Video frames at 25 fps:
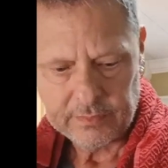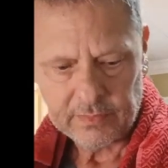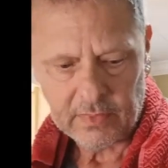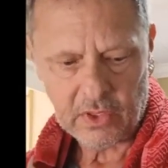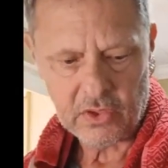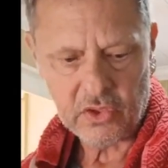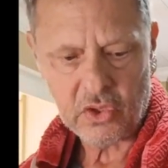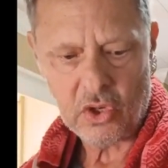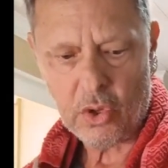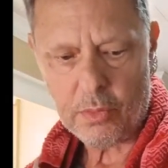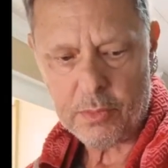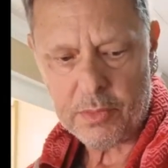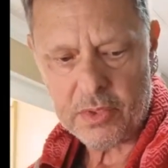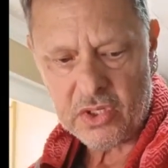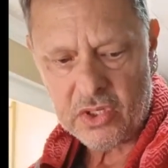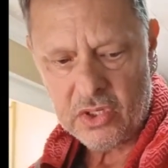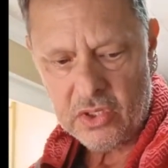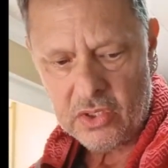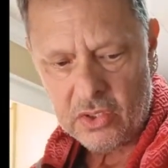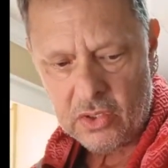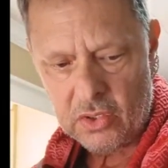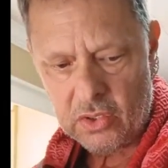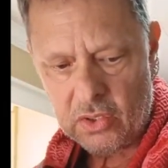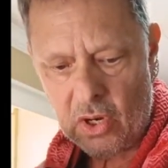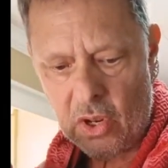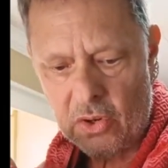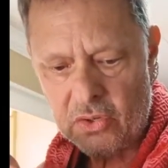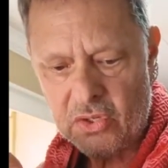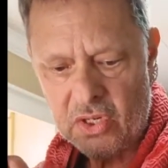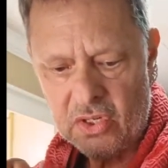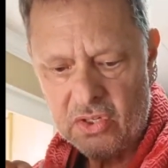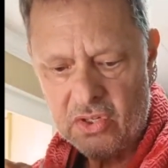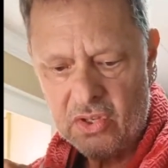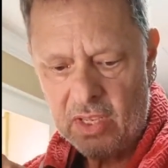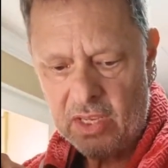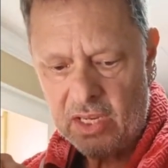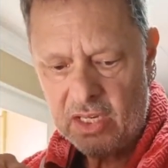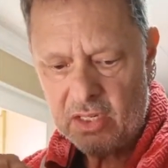there's almost no
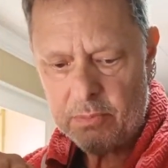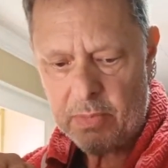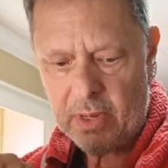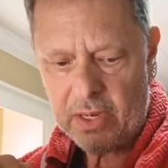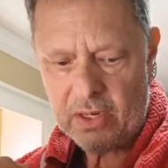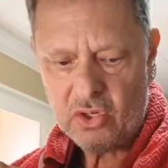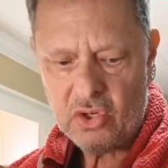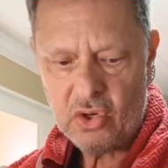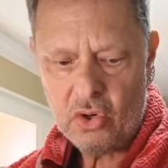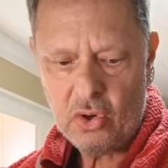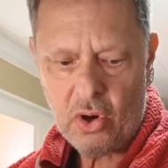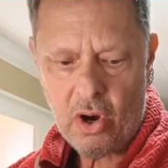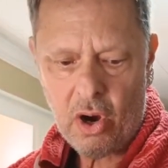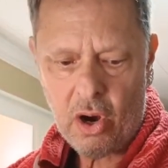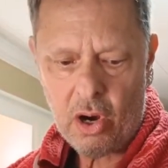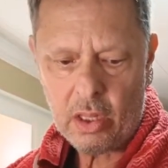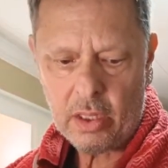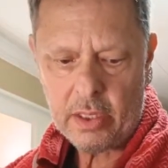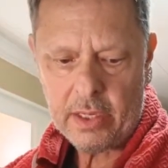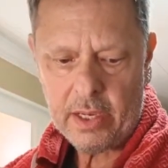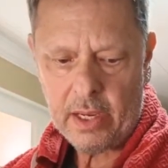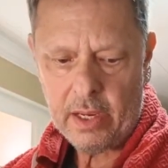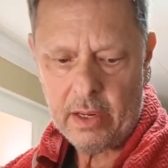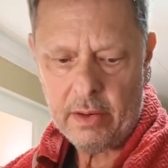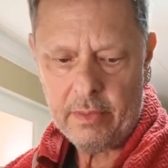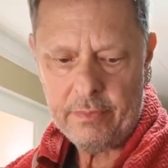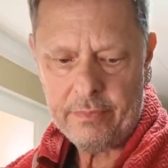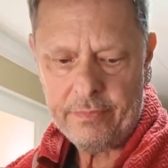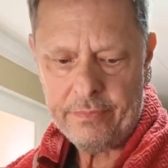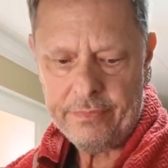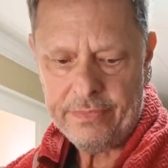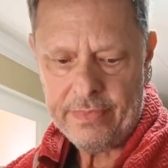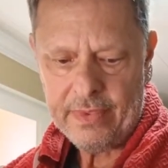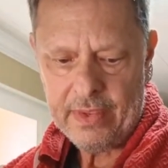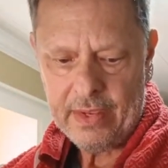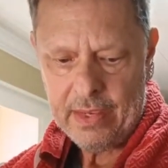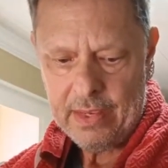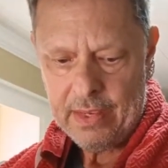such thing as being too garlicky.
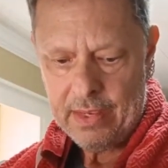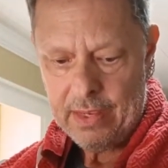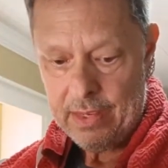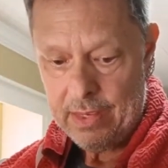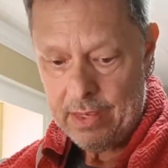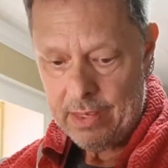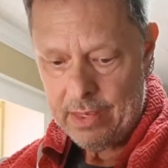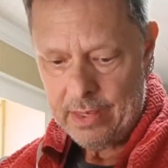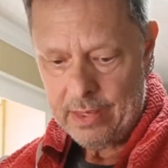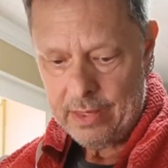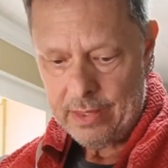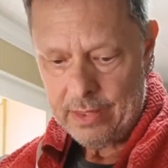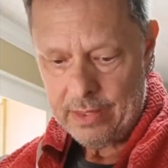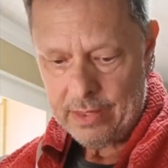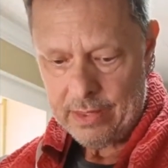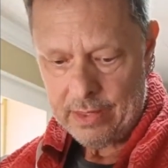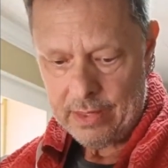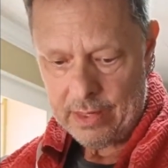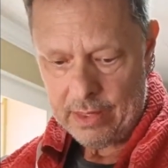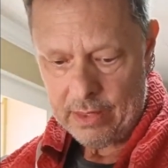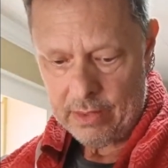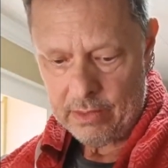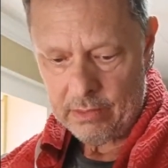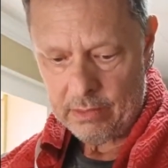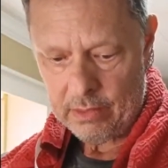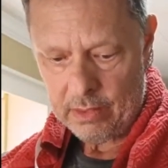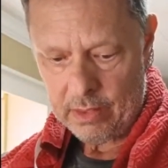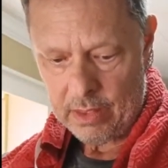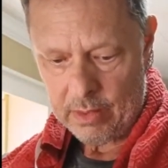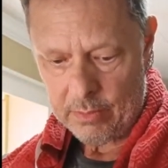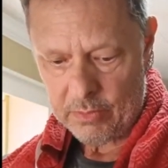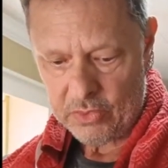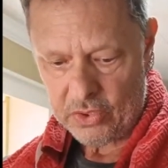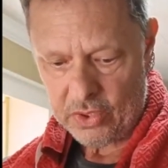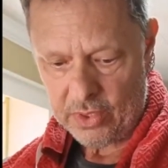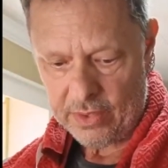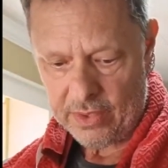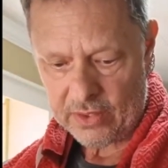Now,
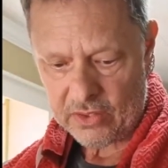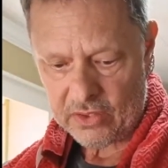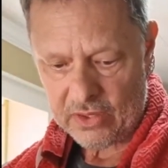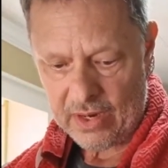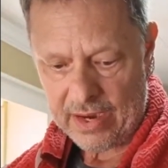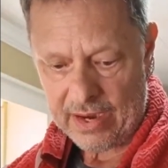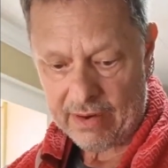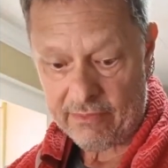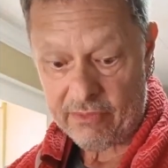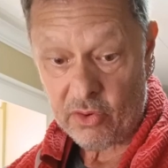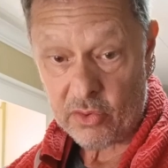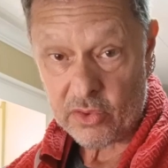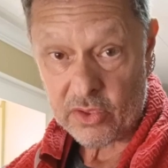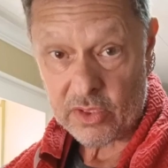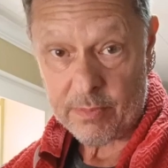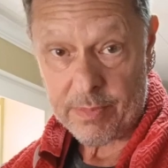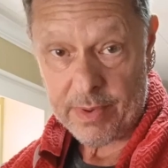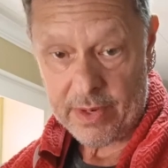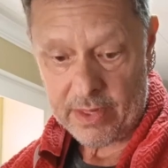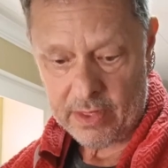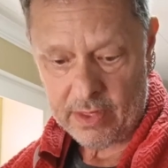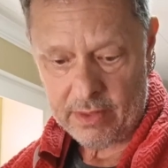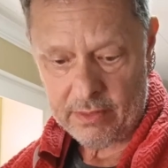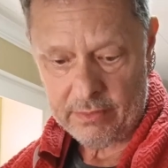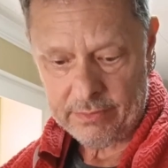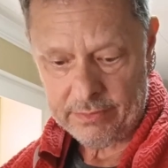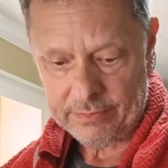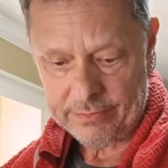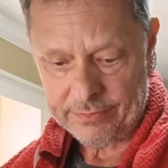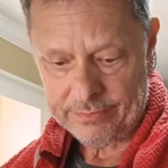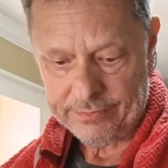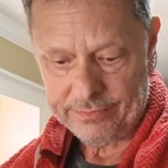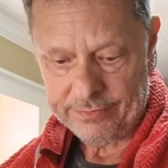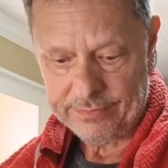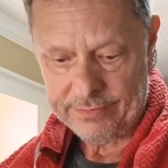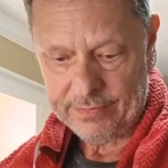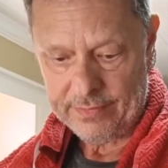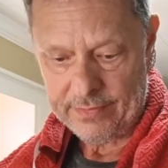I'm sure that's not everyone's opinion.
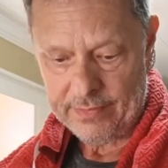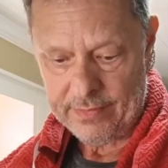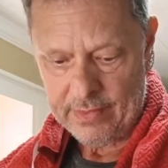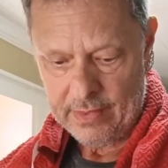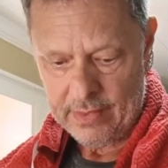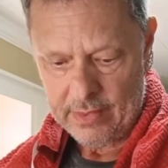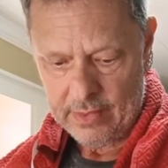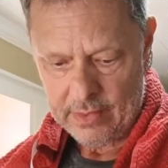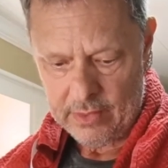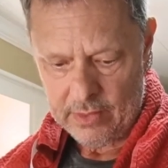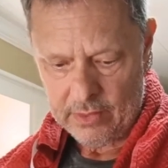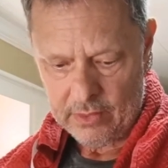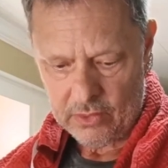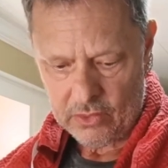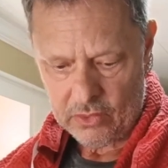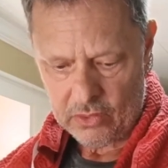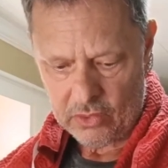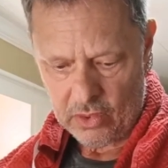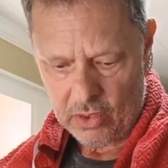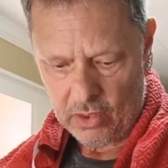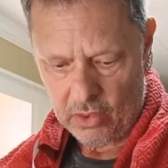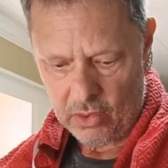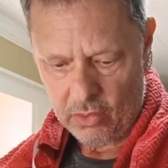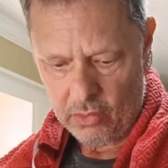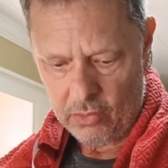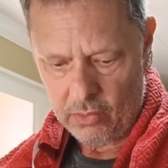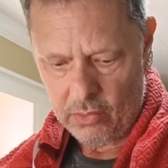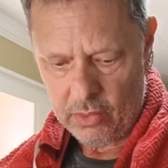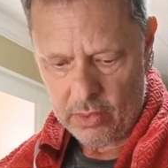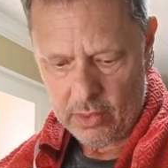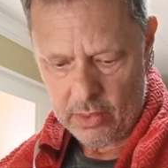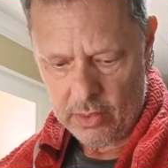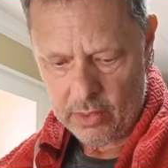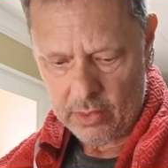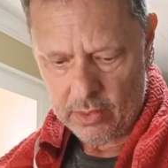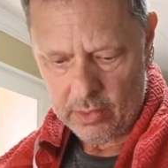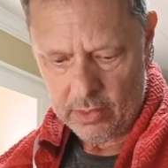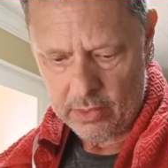So,
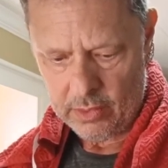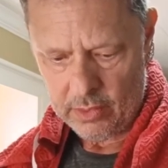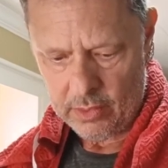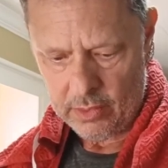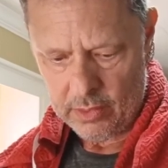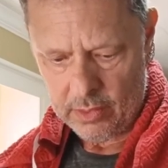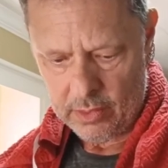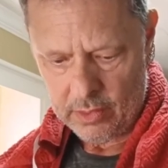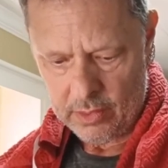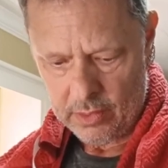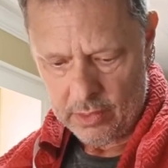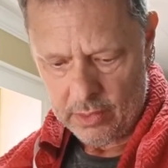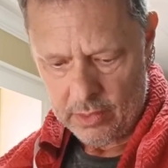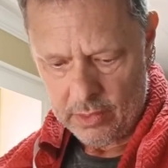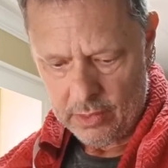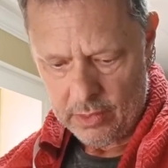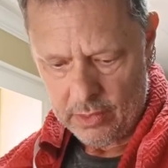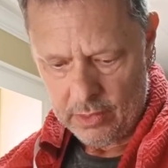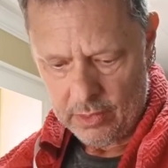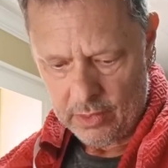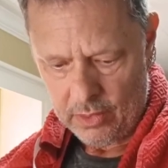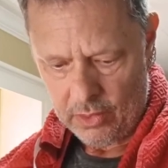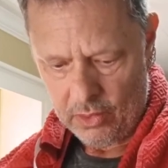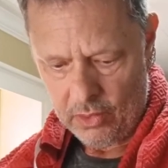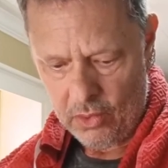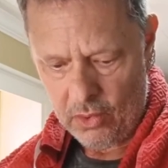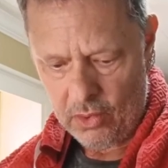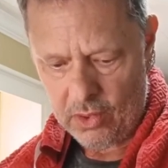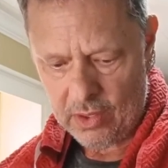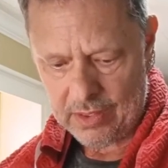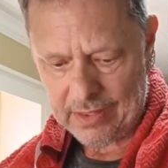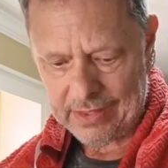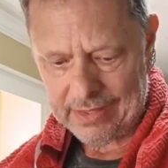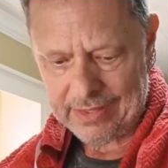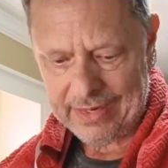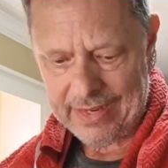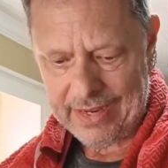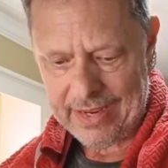you
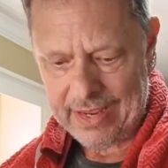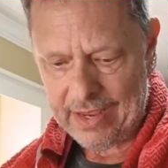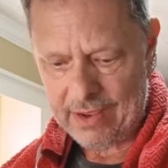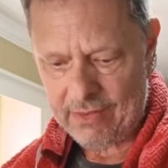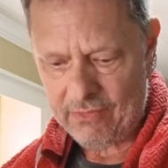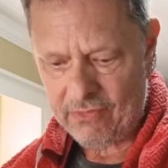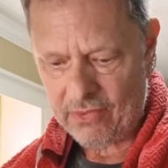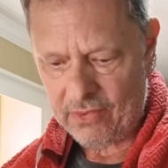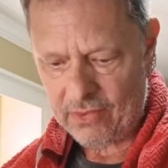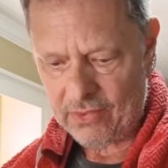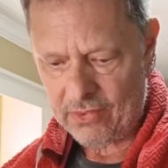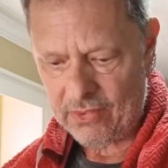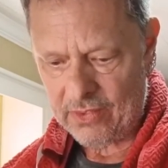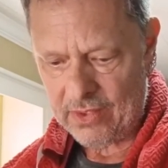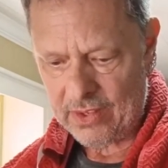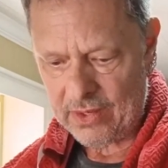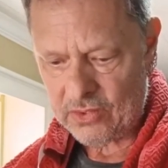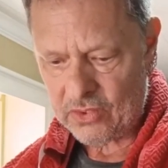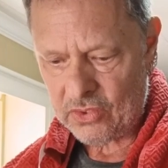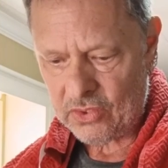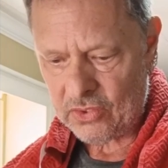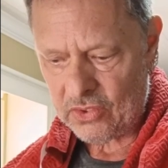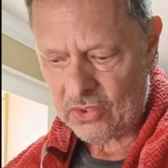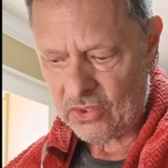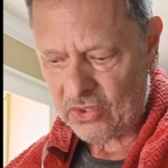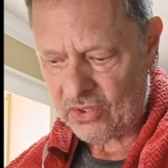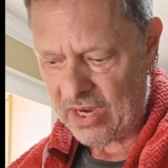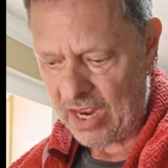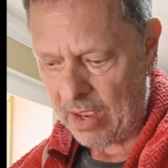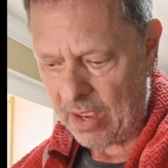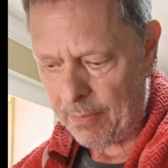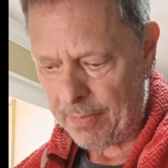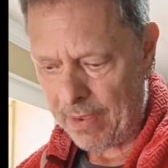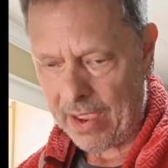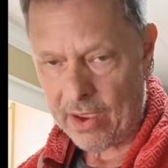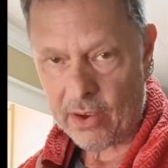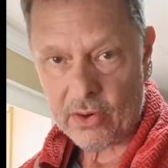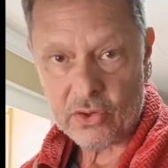can leave this
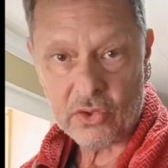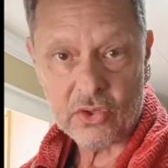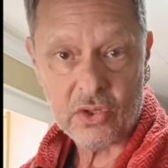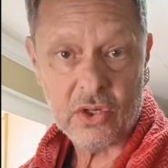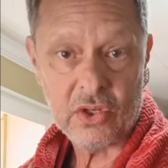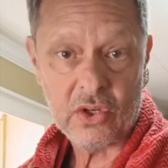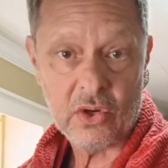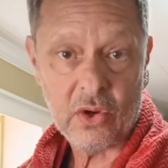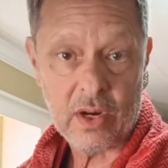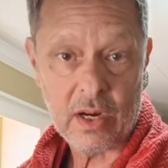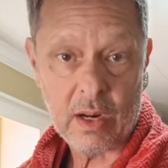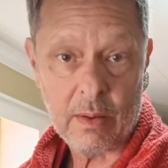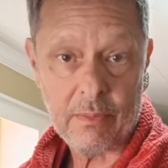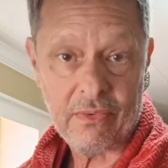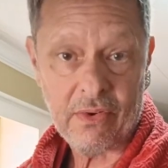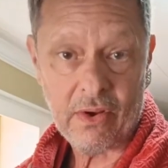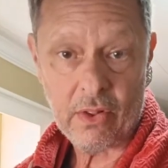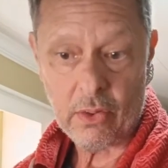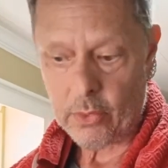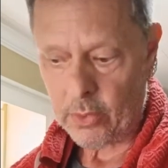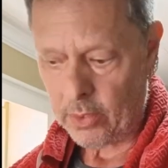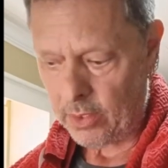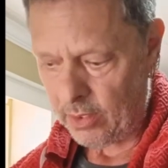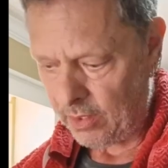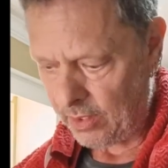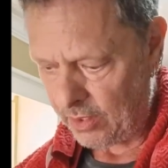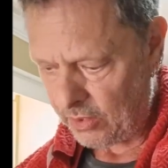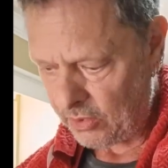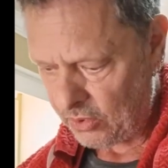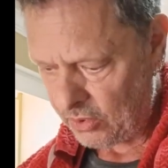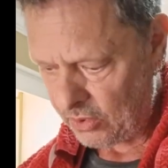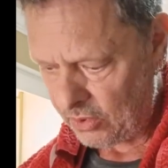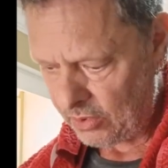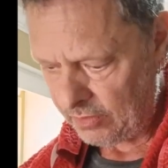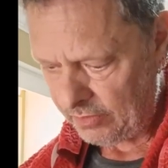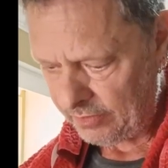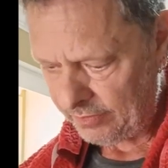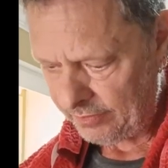step out should you end up following
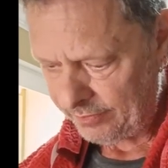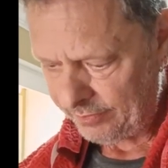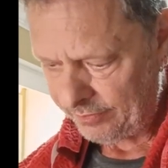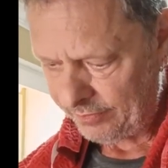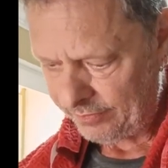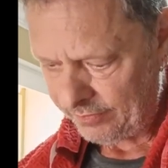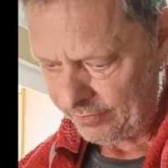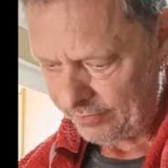this